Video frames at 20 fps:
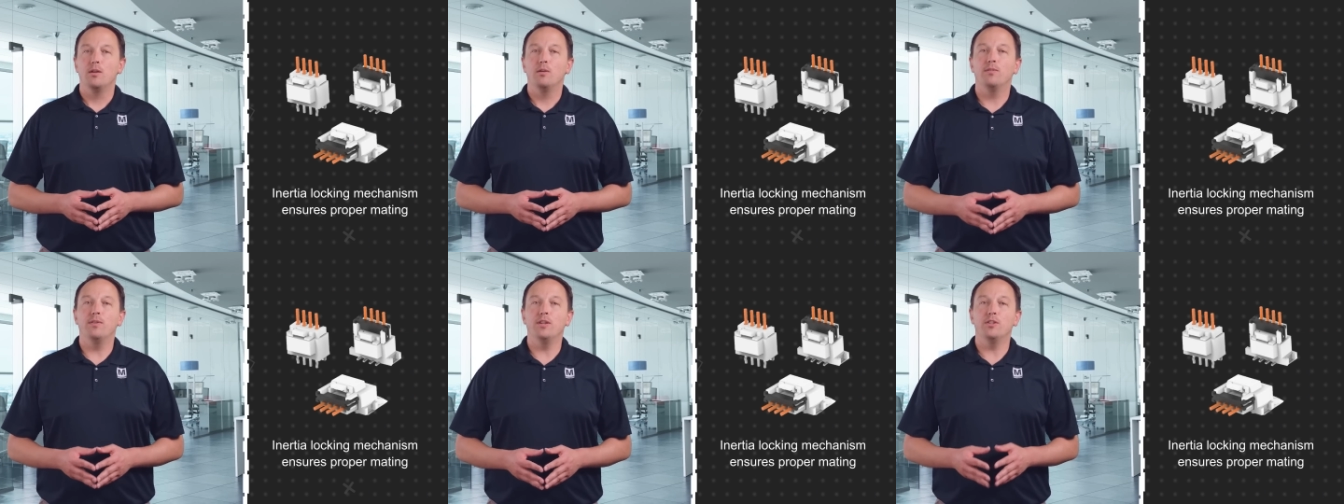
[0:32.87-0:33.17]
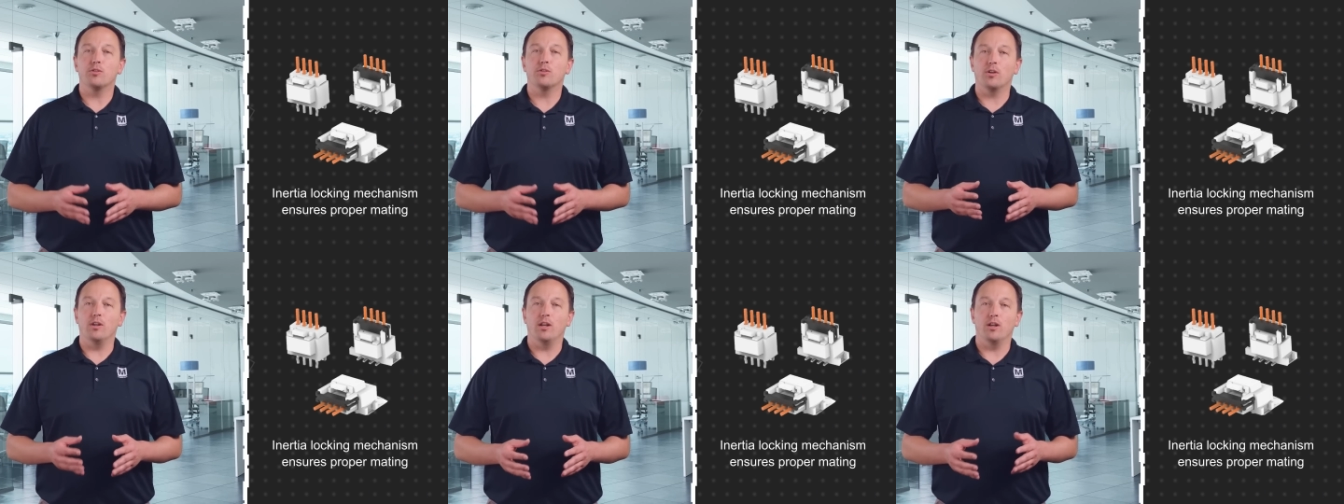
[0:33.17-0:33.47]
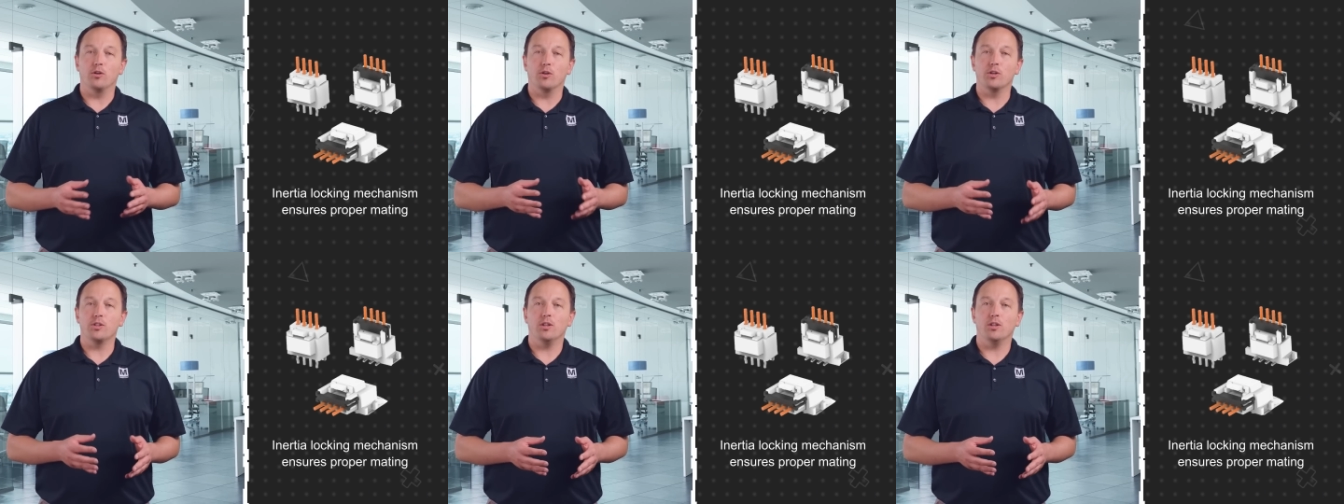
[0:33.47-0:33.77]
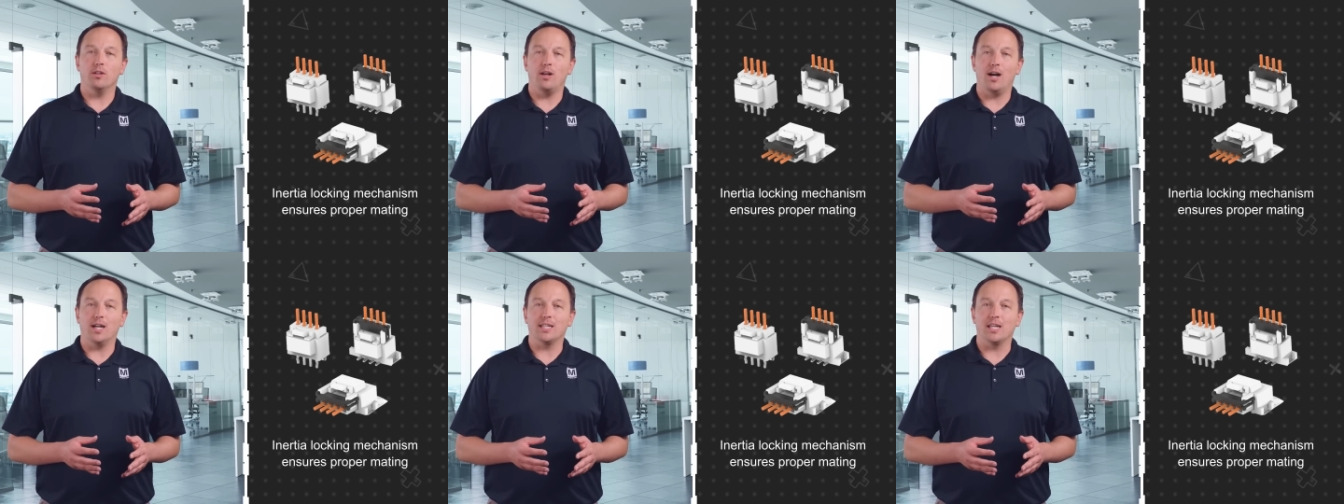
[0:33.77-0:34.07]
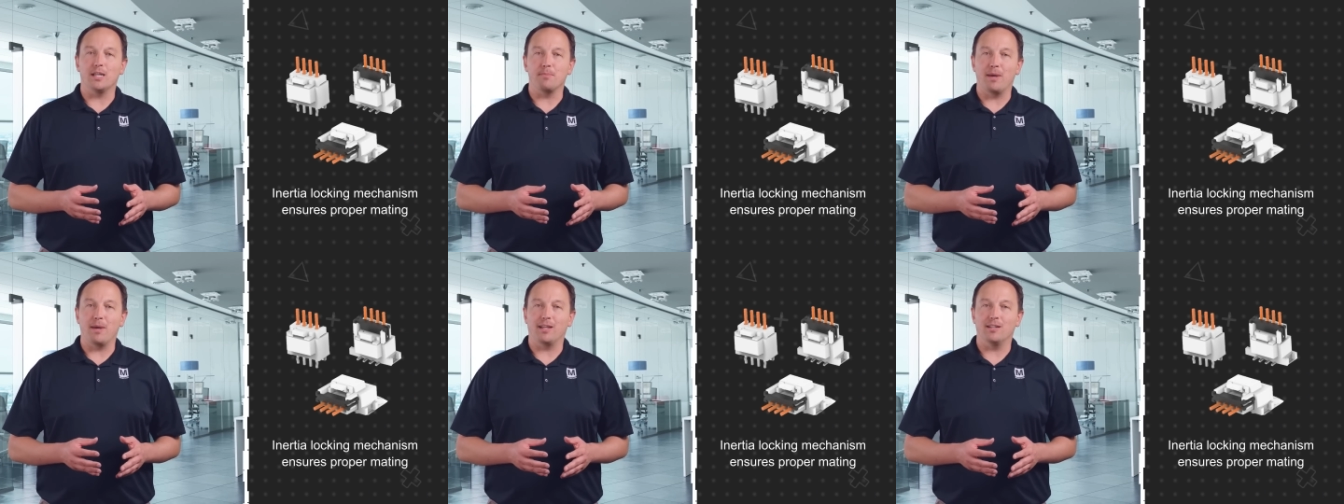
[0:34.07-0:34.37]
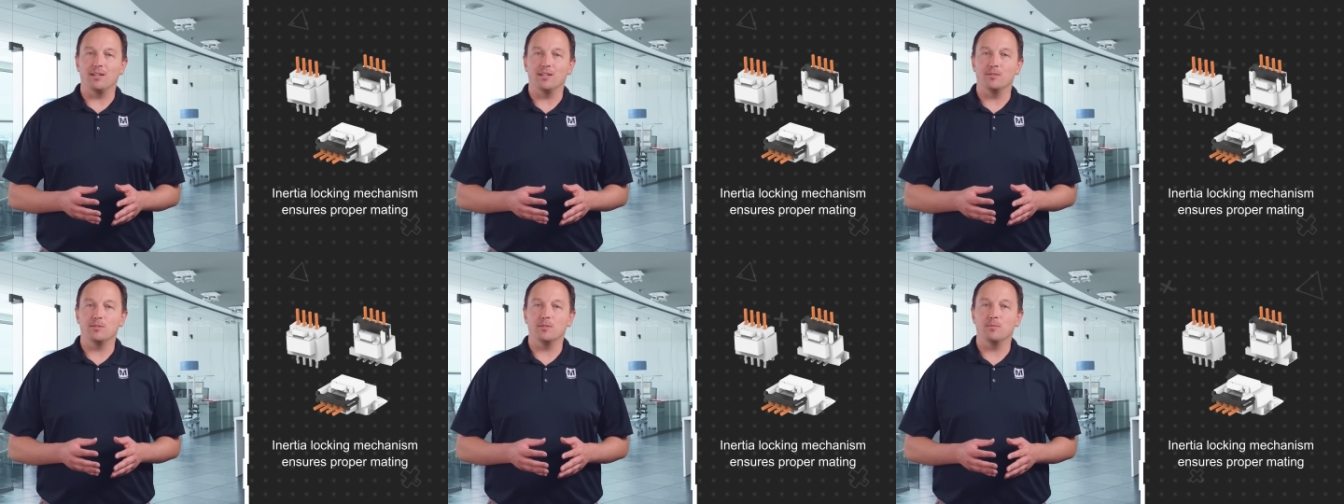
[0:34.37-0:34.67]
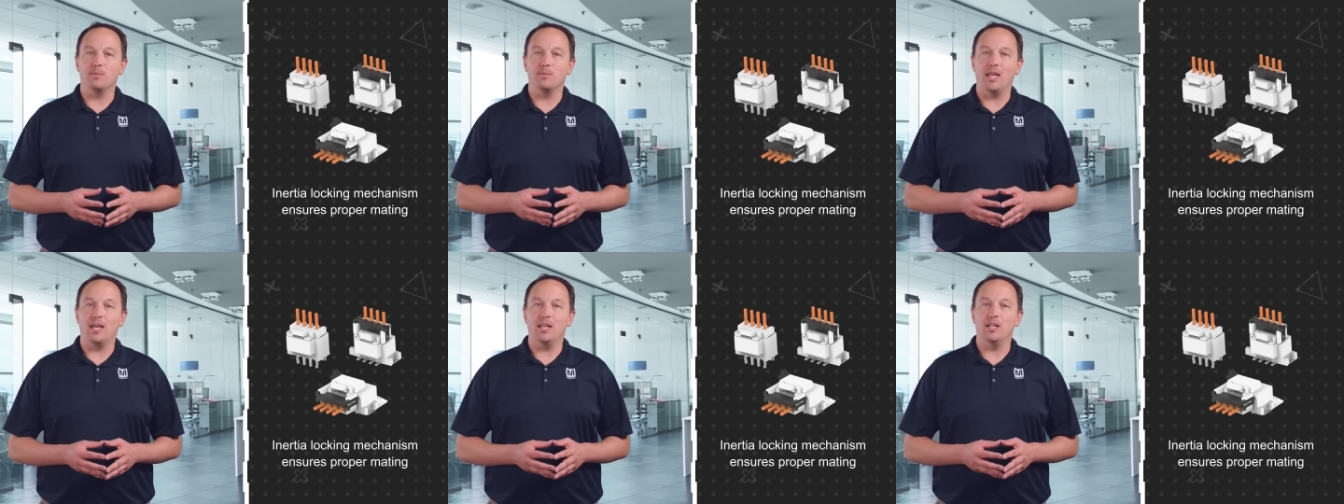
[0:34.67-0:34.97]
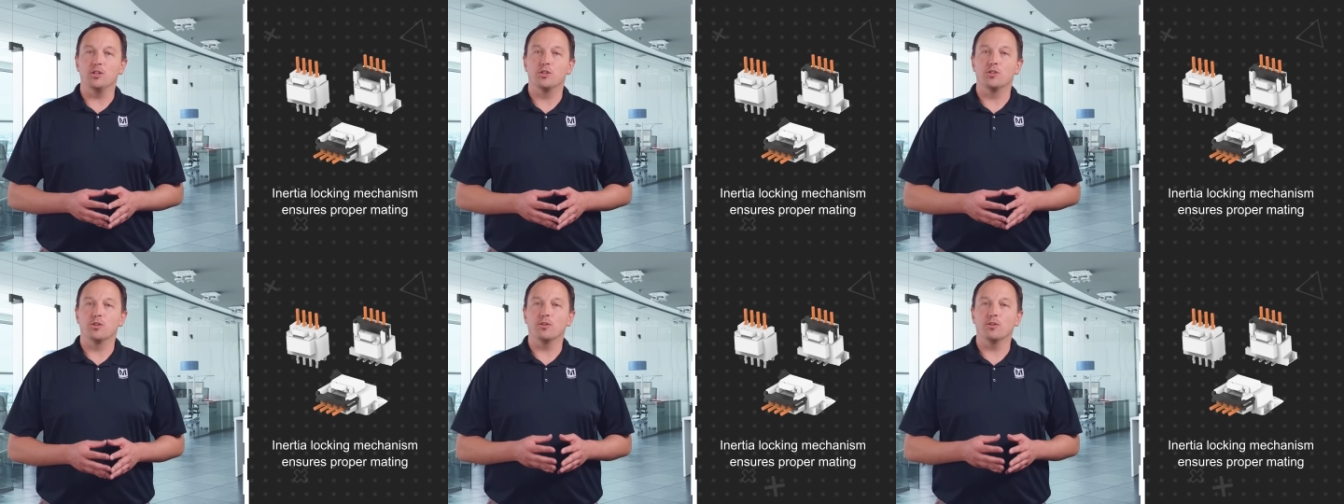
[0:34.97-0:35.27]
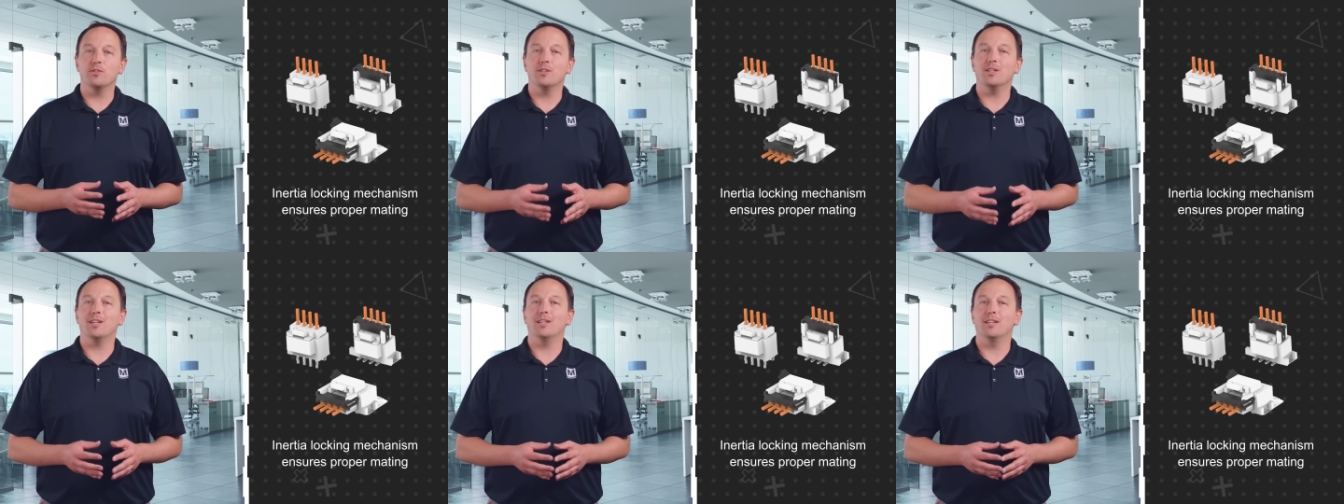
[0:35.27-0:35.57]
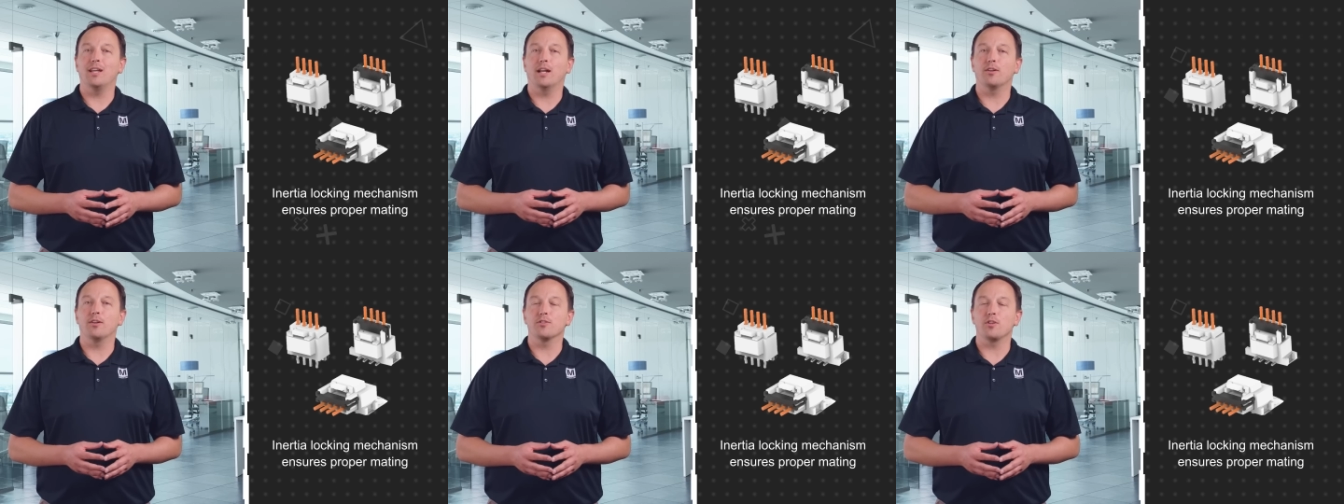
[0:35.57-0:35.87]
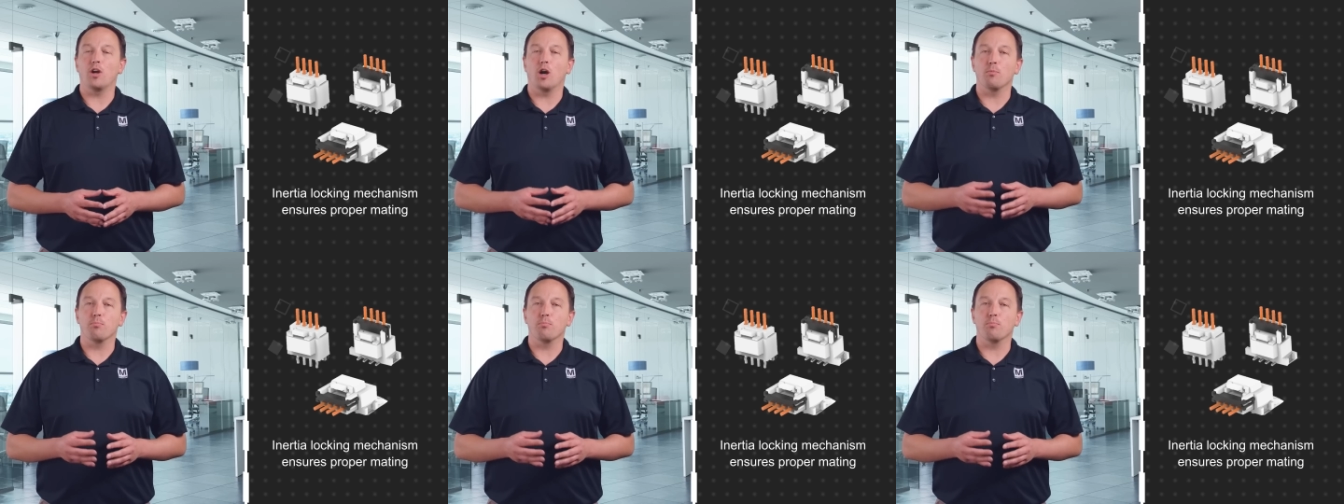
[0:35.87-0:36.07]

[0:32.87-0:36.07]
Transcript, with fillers: feature an inertia locking mechanism that ensures the connectors